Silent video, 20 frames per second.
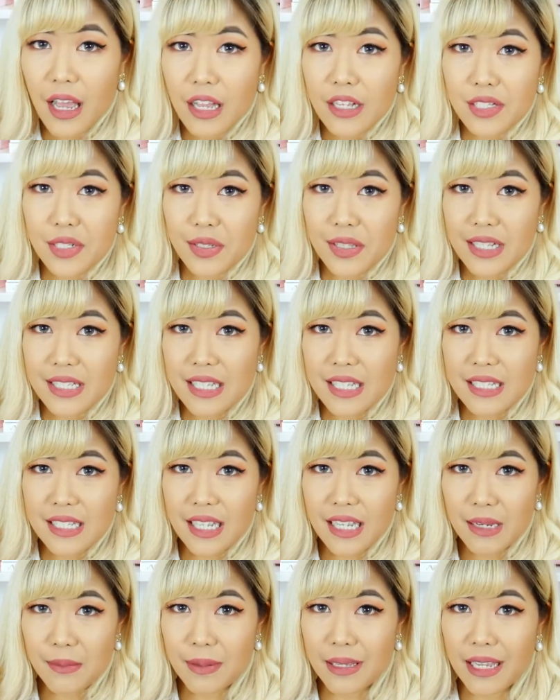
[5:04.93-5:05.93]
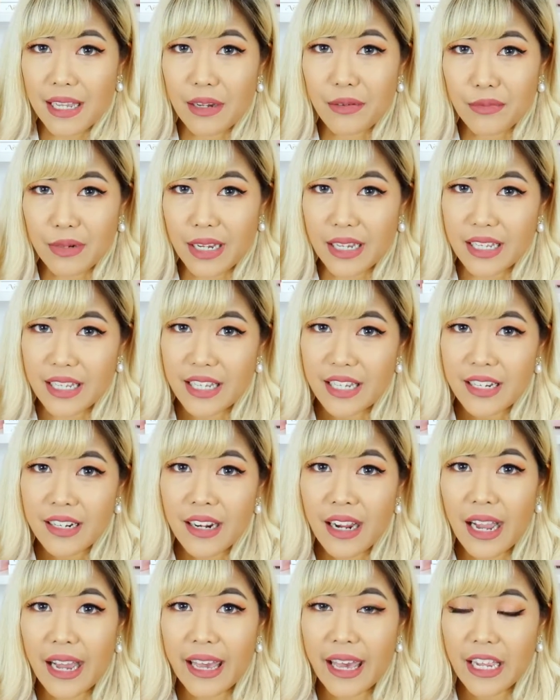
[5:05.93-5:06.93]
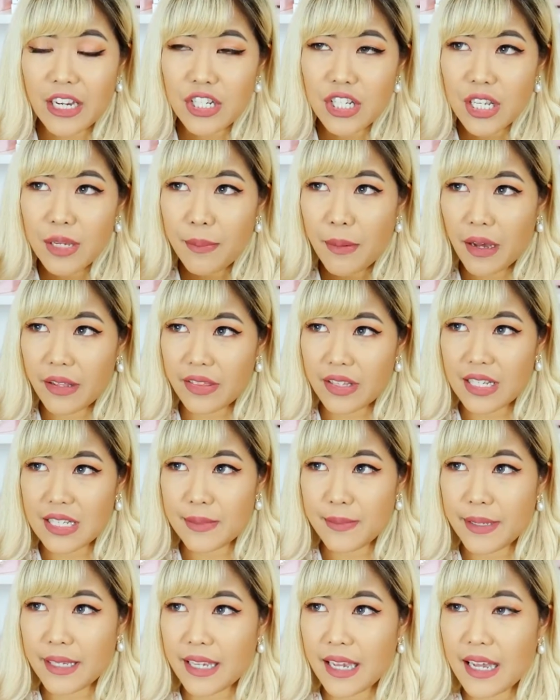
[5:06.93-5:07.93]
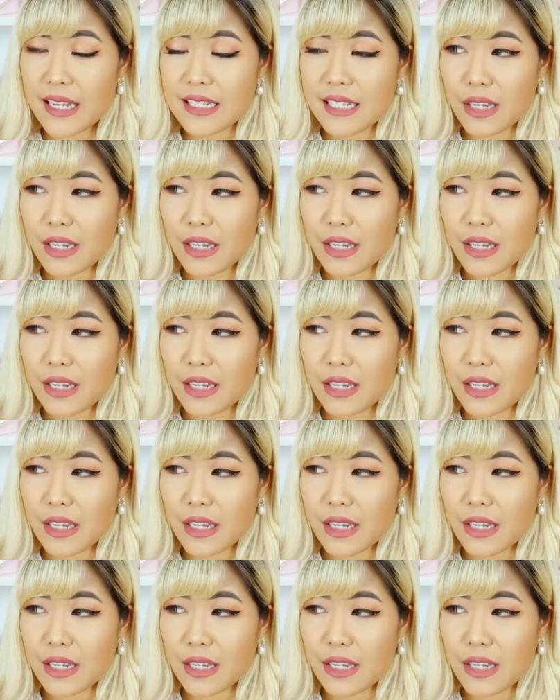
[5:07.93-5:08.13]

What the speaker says: So this is going to be it right here. I actually bought these because